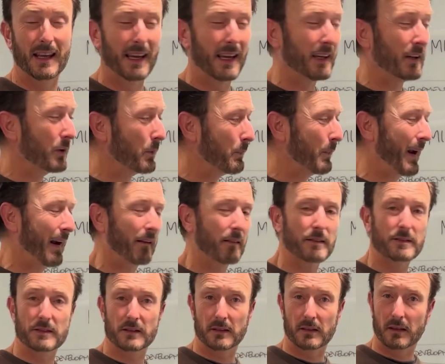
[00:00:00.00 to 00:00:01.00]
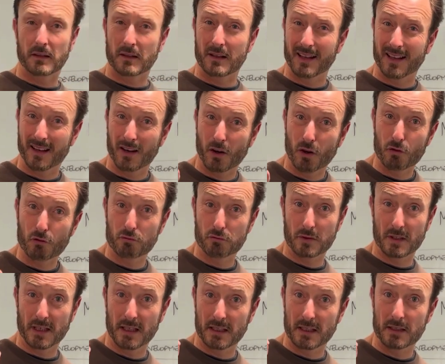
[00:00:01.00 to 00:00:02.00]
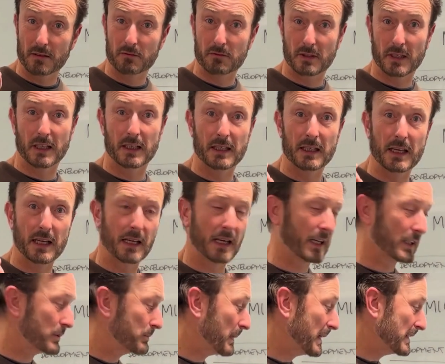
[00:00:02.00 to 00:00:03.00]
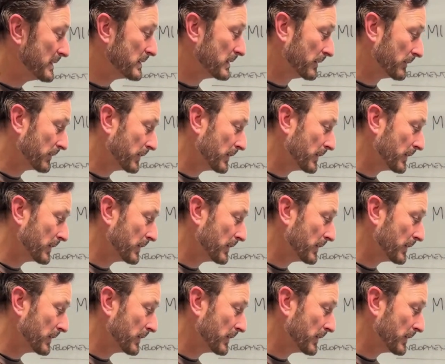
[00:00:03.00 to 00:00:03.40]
In comparison, they are really, really inexpensive.